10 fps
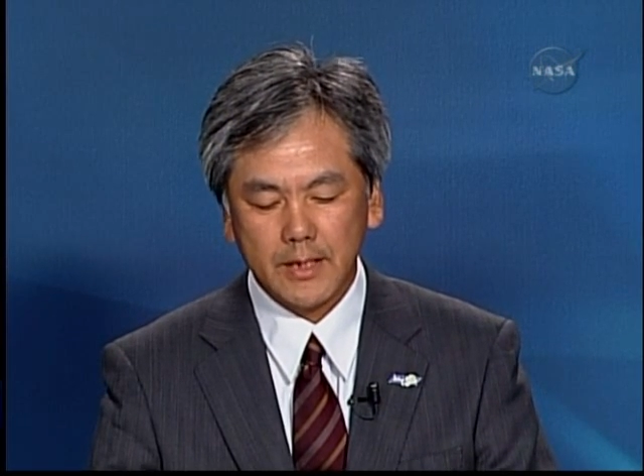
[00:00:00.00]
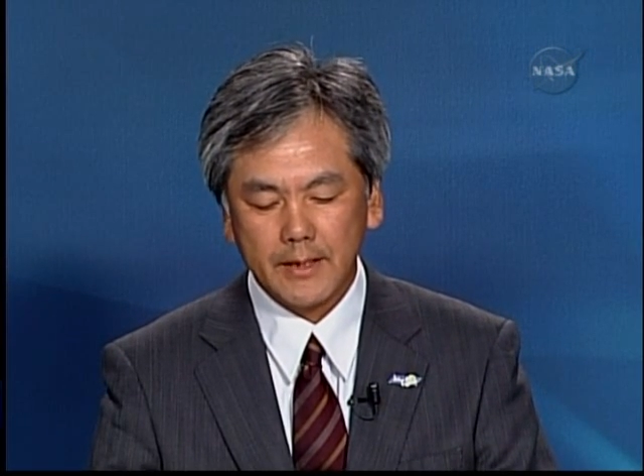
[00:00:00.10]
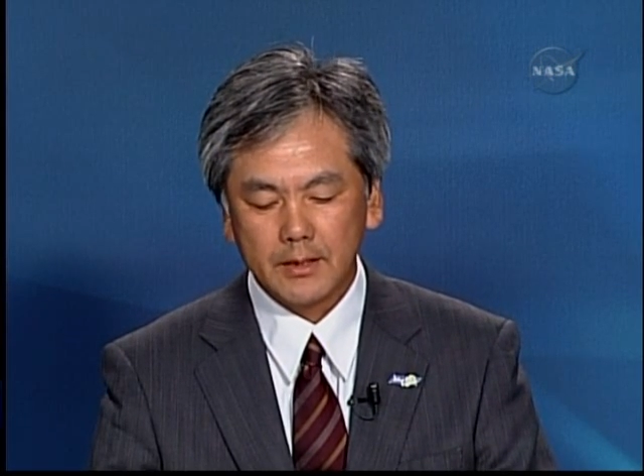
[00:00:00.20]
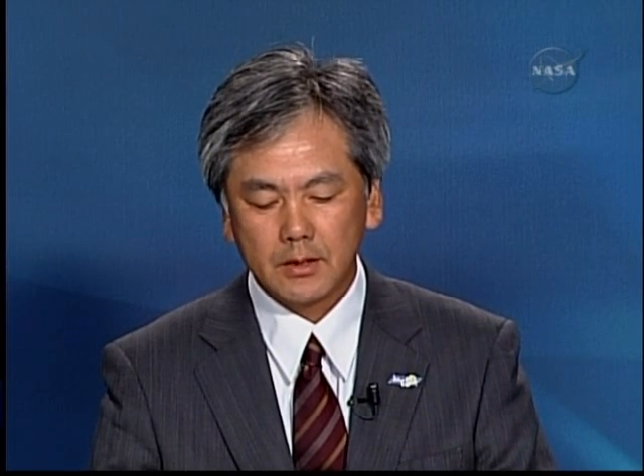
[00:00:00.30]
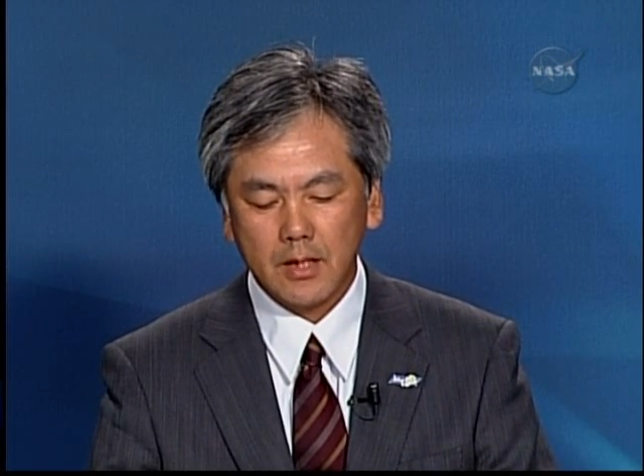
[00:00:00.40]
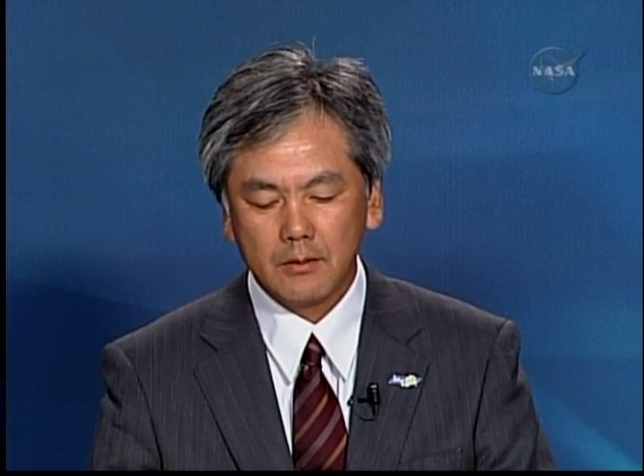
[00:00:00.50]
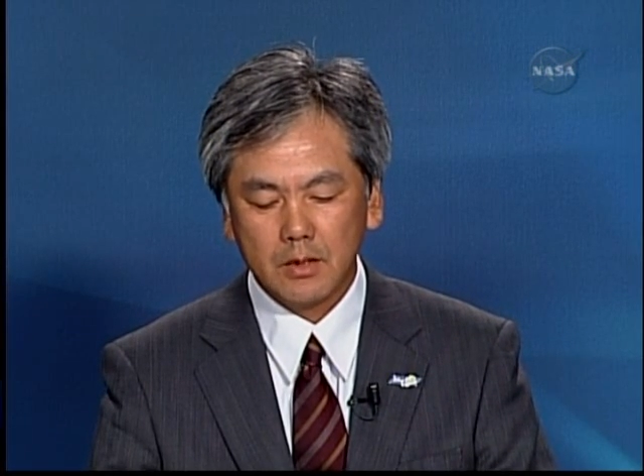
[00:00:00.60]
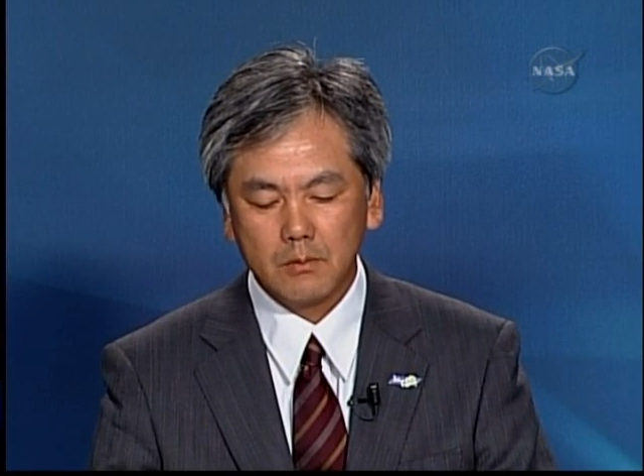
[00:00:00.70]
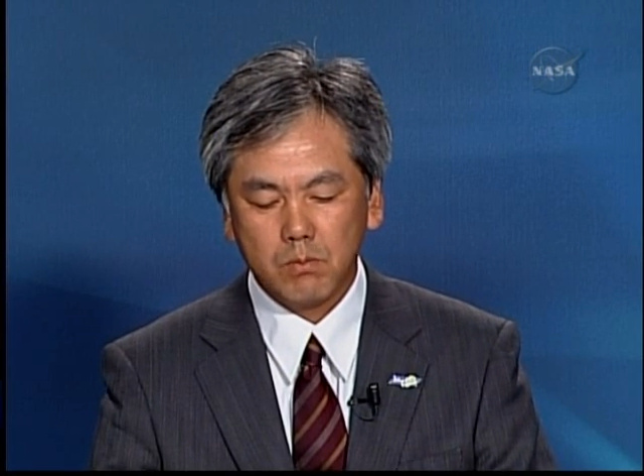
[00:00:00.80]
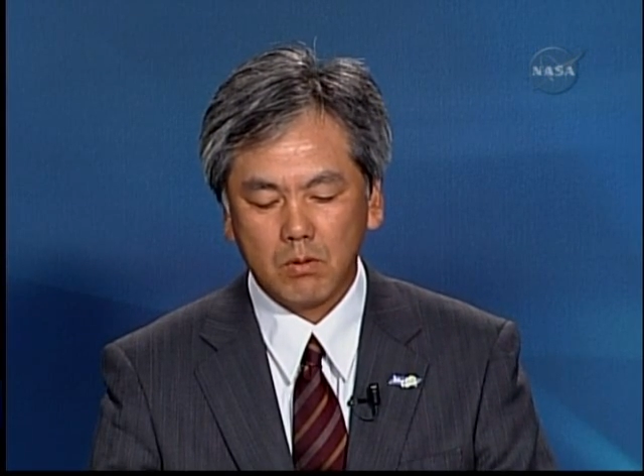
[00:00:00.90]
Dena's
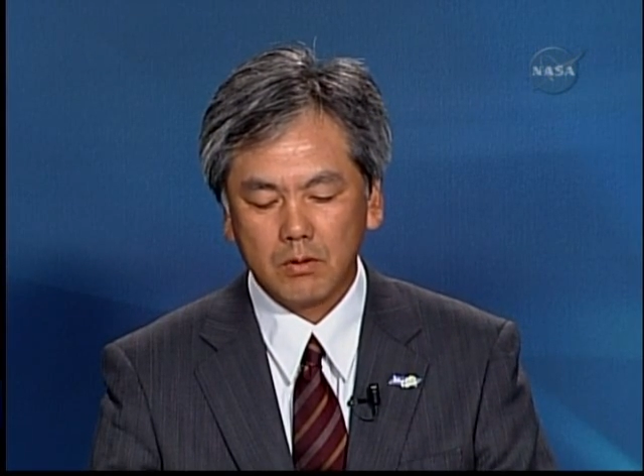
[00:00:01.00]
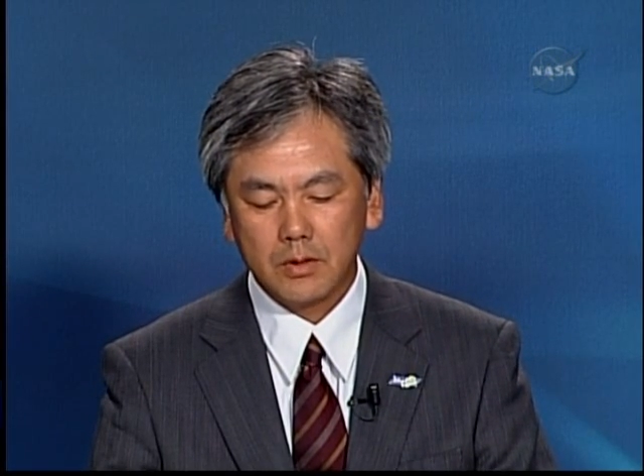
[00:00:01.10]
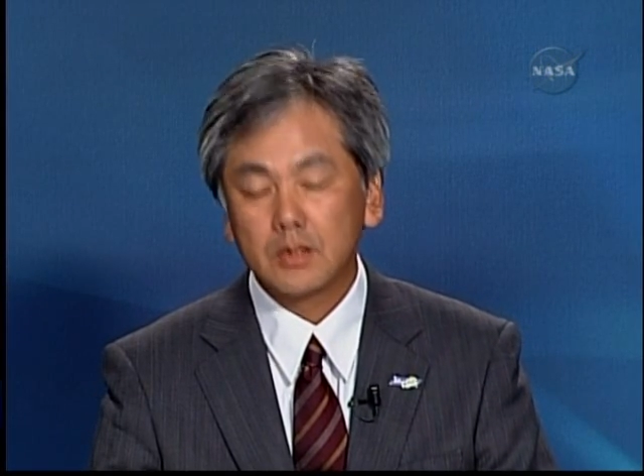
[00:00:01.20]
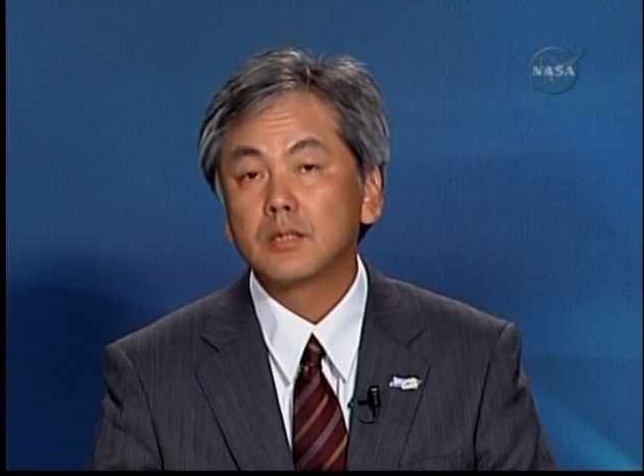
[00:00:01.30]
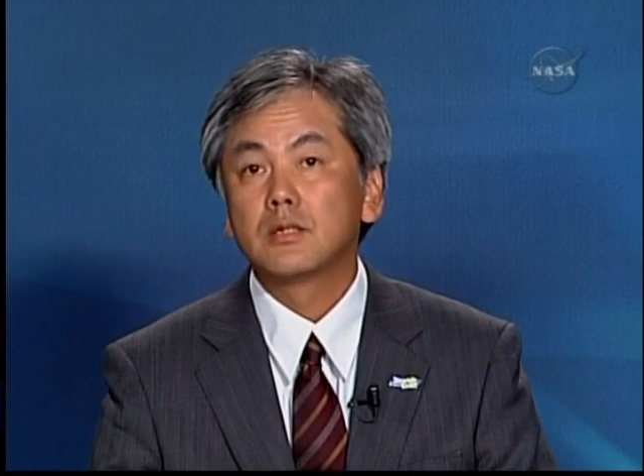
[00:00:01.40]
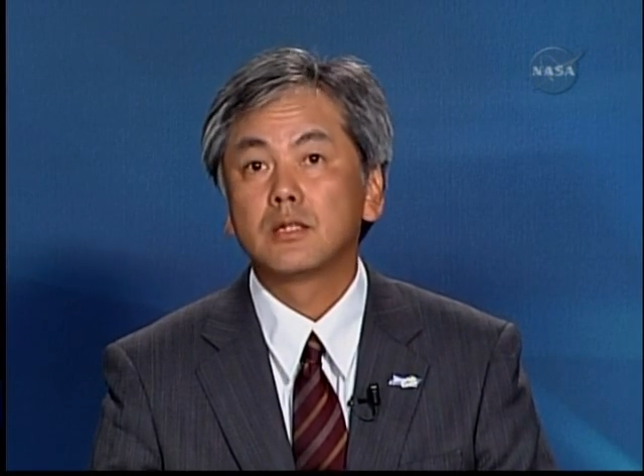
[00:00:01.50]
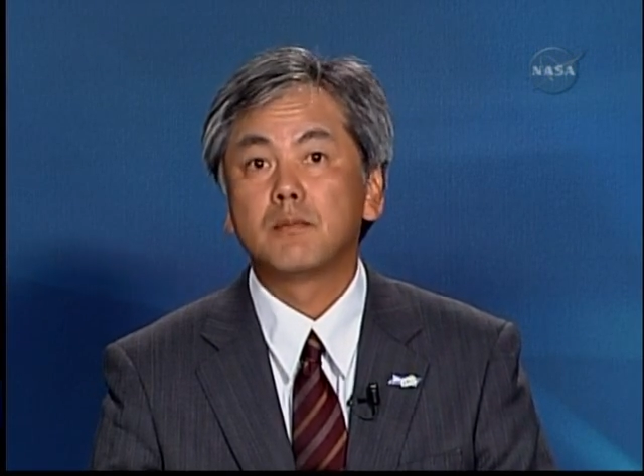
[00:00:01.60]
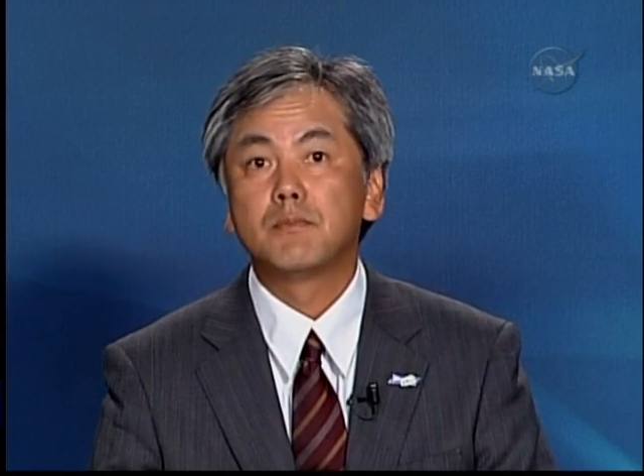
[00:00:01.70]
counterpart, the